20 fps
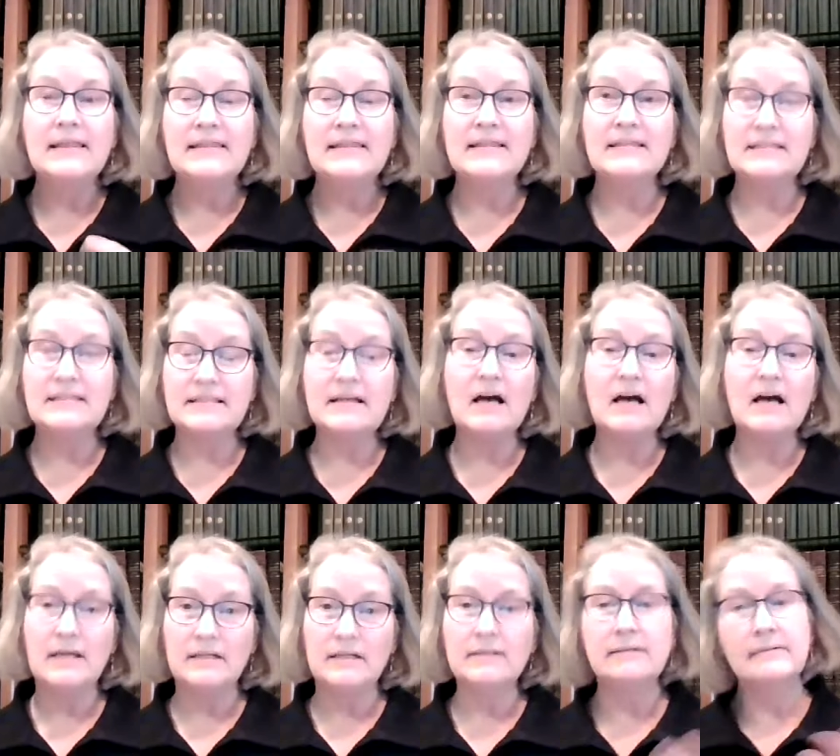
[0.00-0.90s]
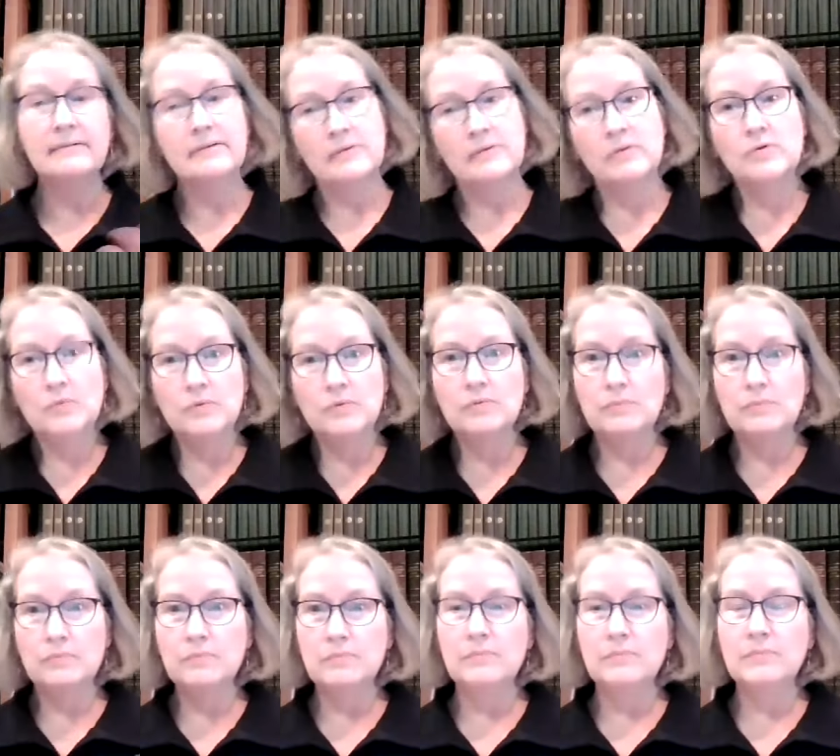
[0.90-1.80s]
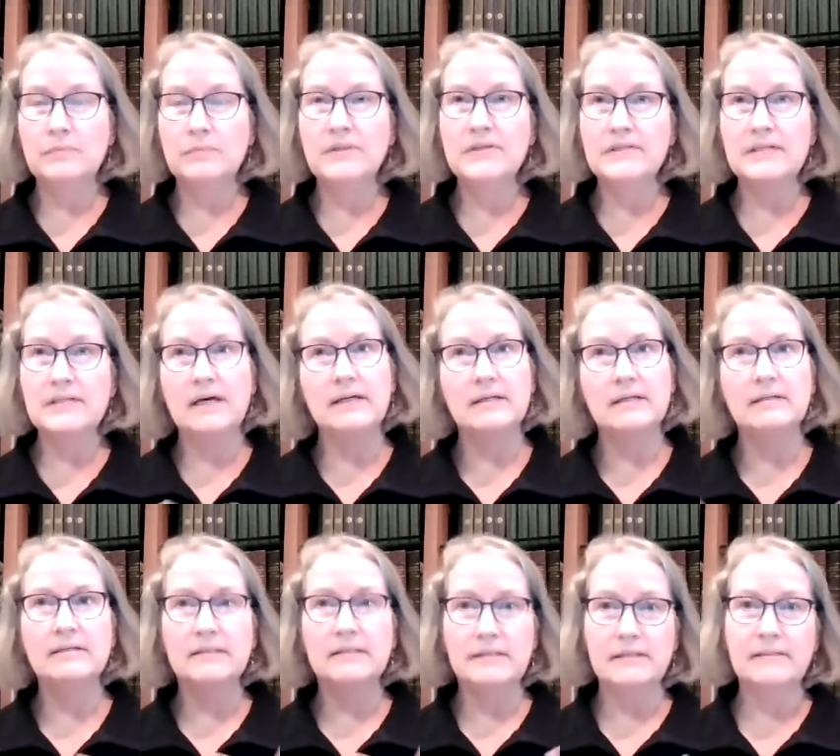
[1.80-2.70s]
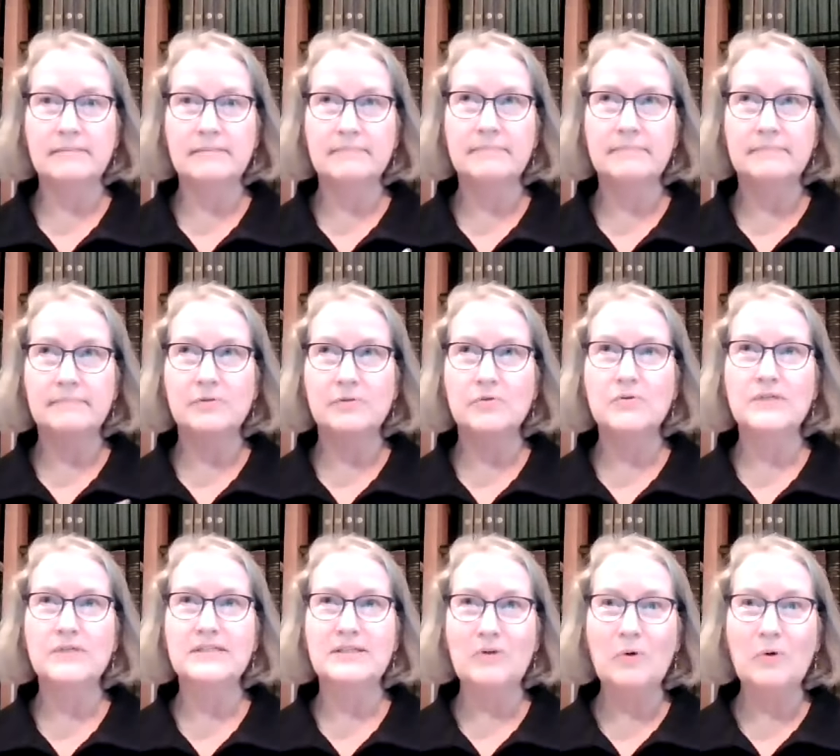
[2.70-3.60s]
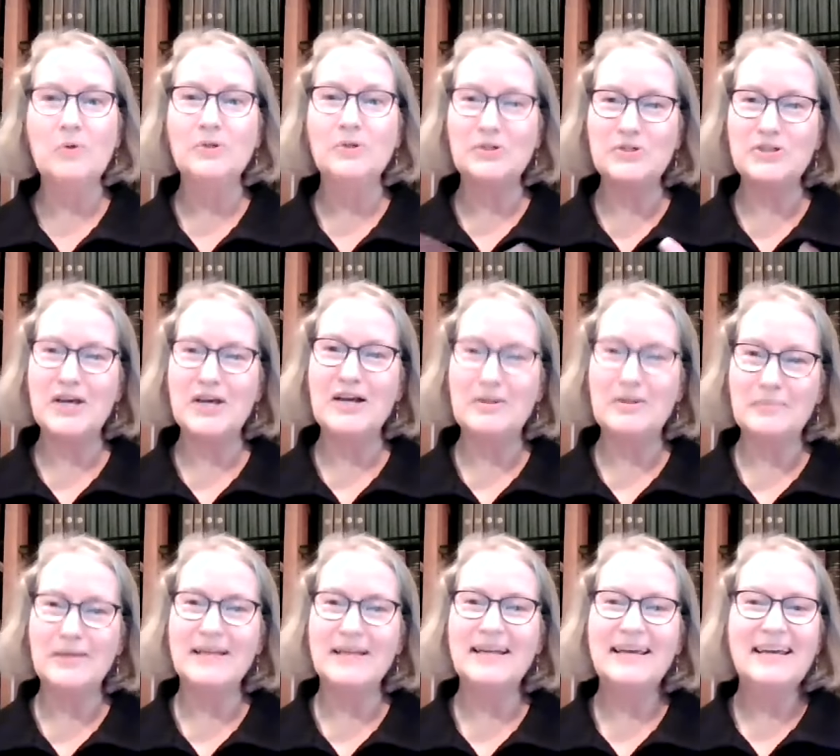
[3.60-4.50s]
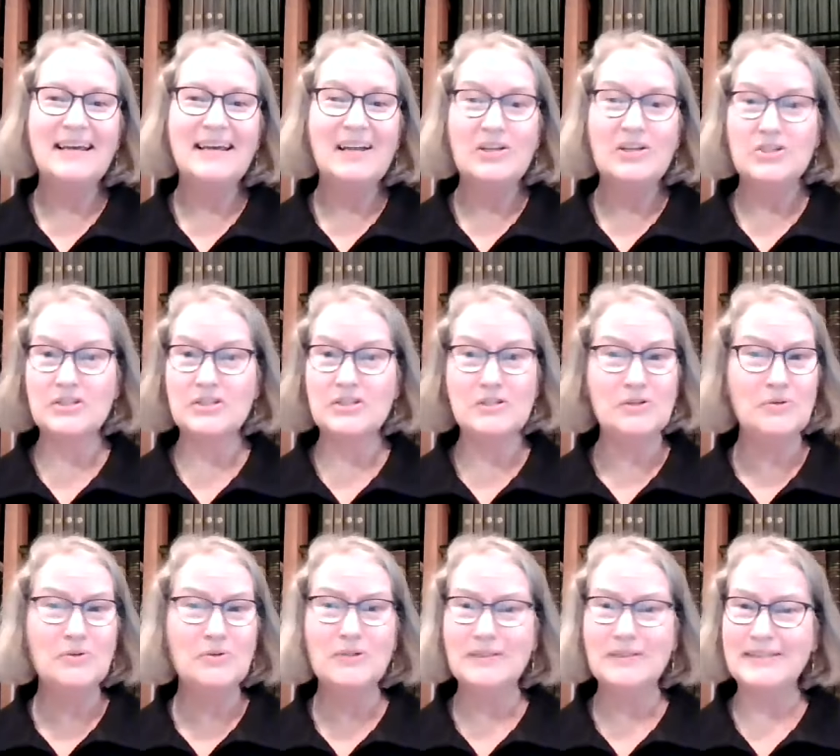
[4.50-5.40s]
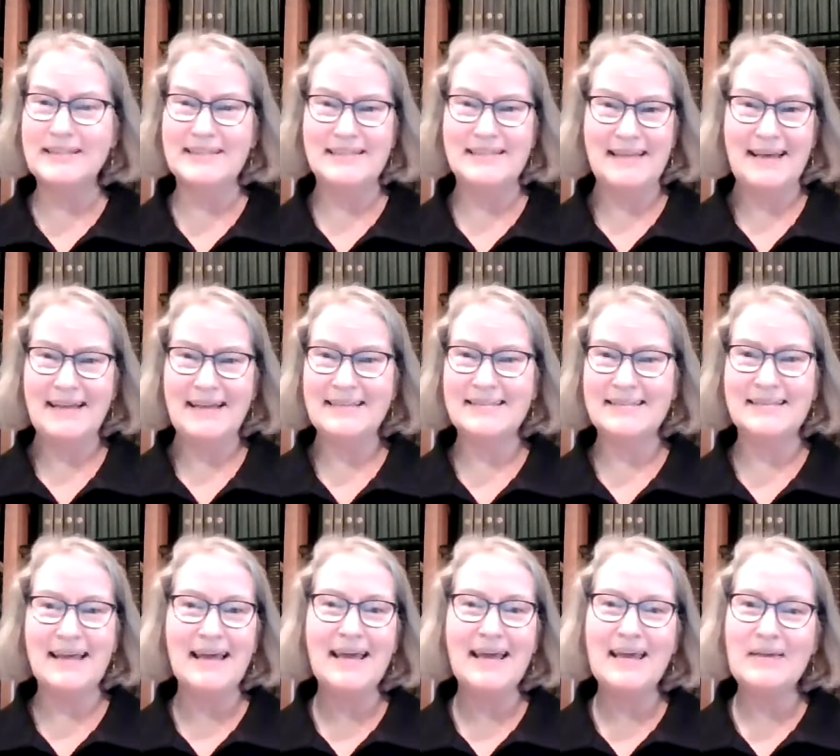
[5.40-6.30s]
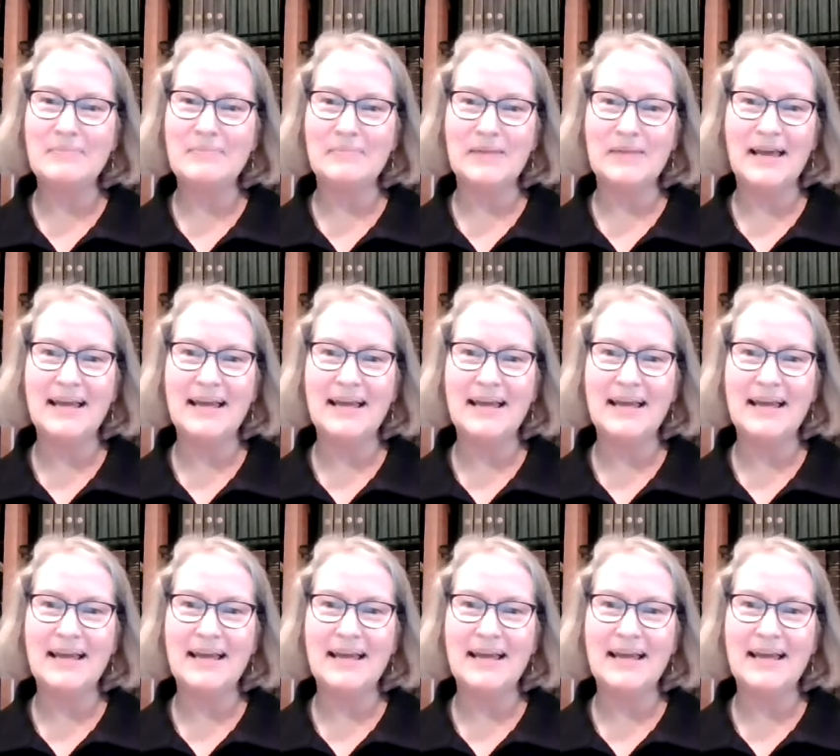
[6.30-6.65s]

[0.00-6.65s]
The son, who the son who was an older gentleman, just Googled his dad's name.